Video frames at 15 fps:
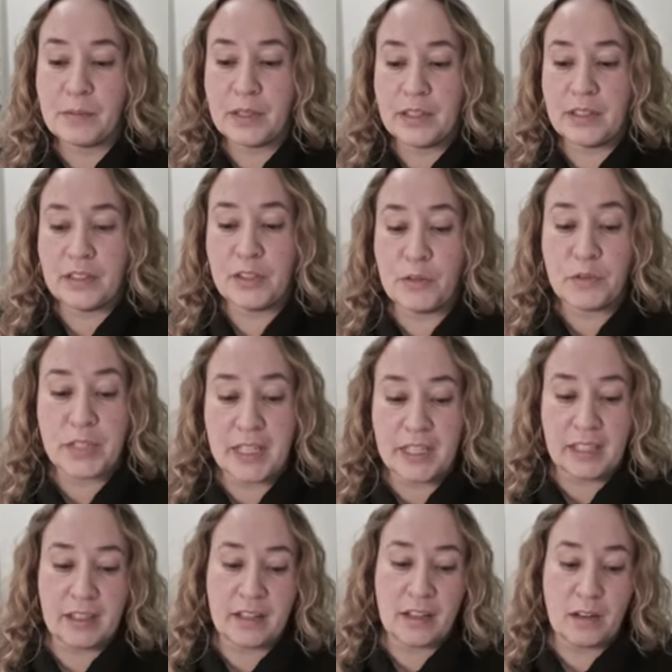
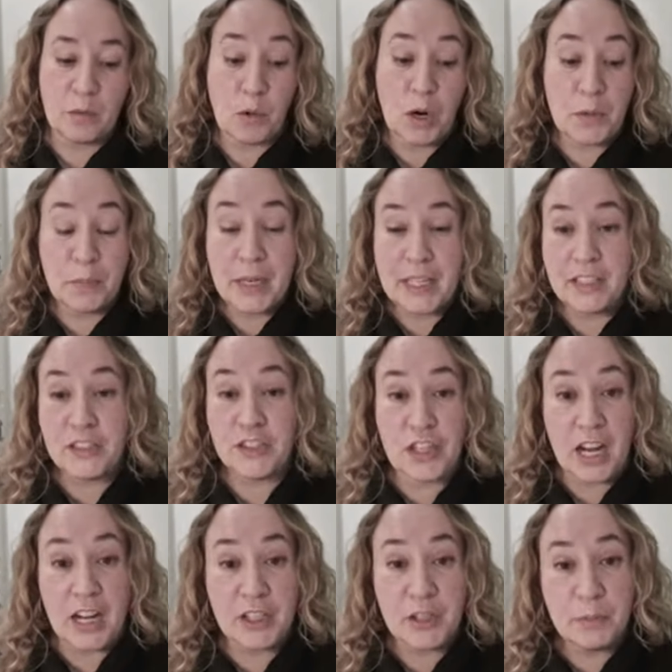using a one-page
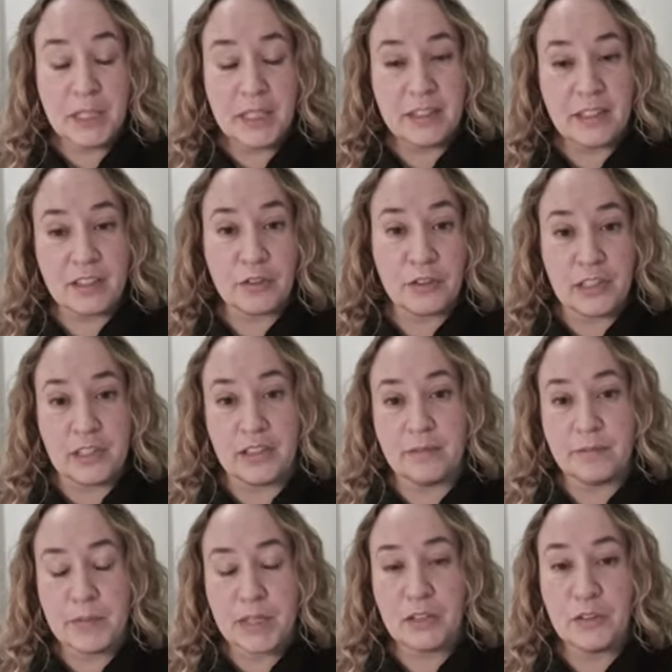document that you can
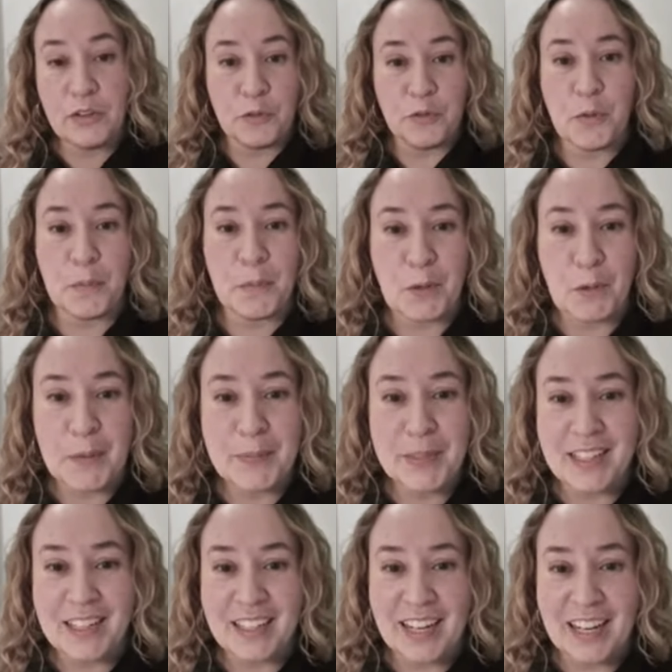download from our
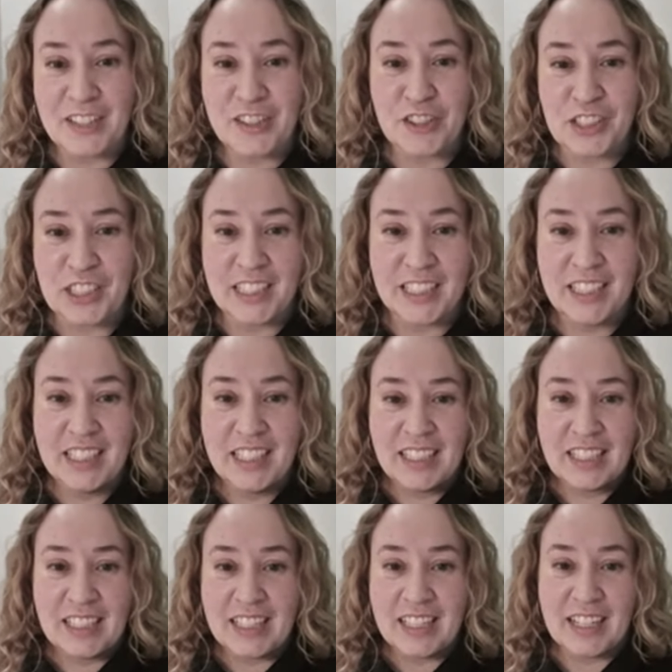website, actually,
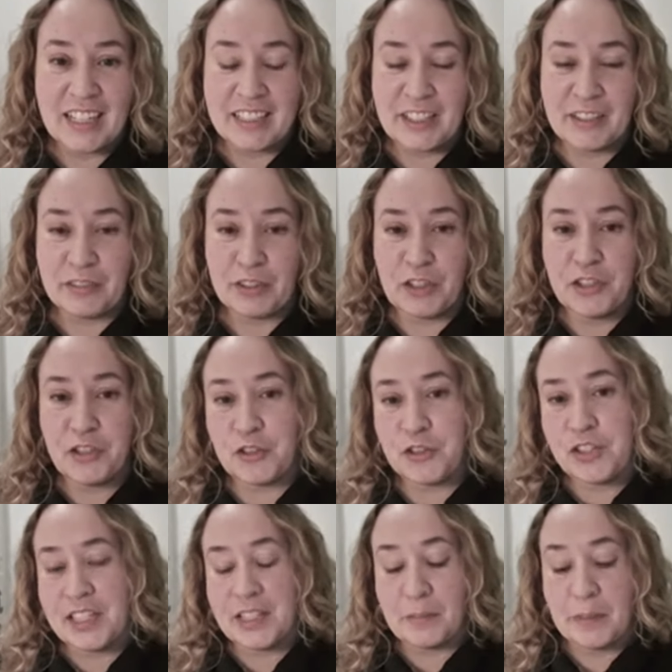if you're
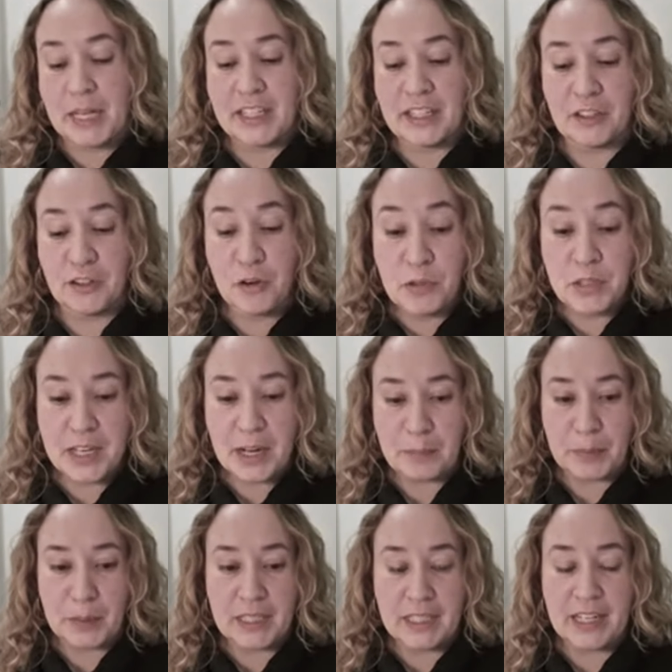interested in making your own
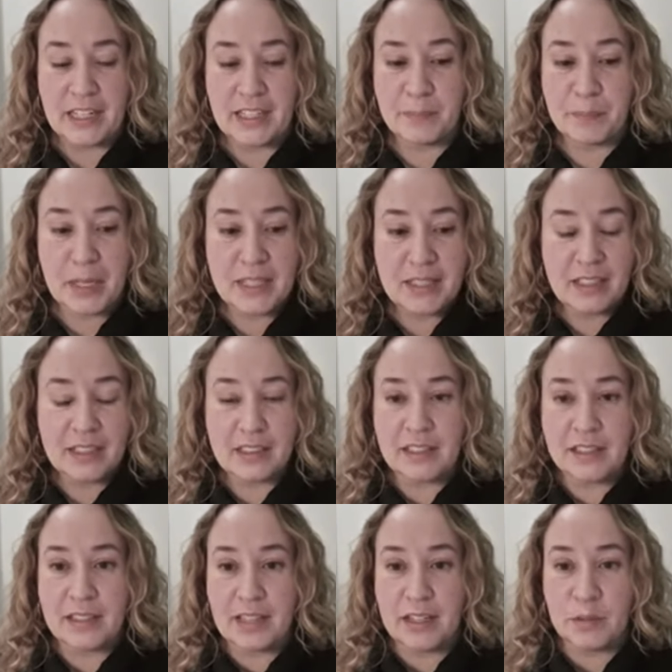template. And it basically
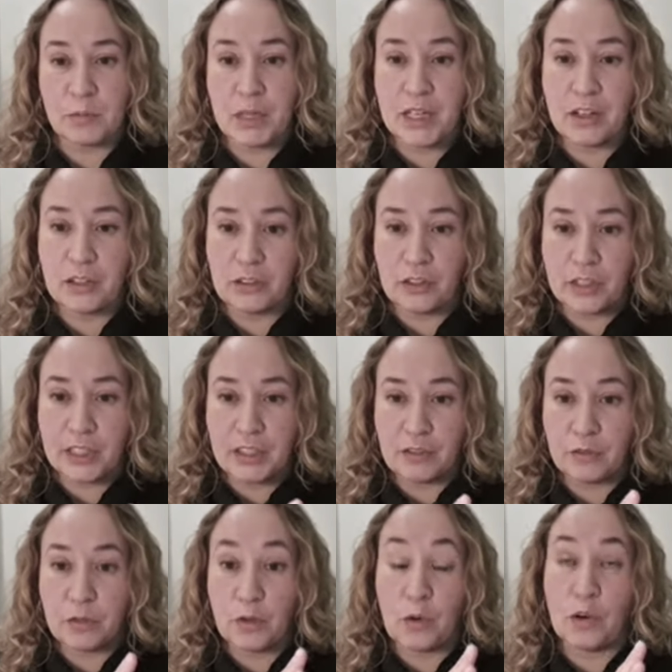says we are looking
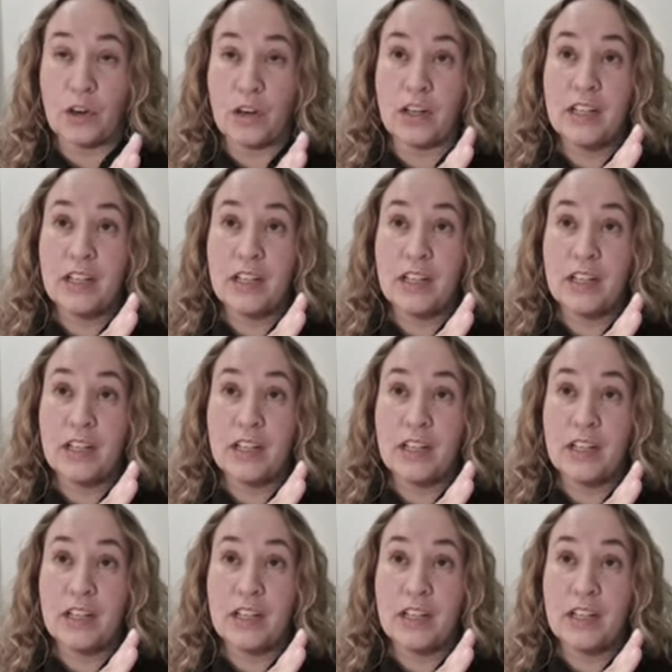for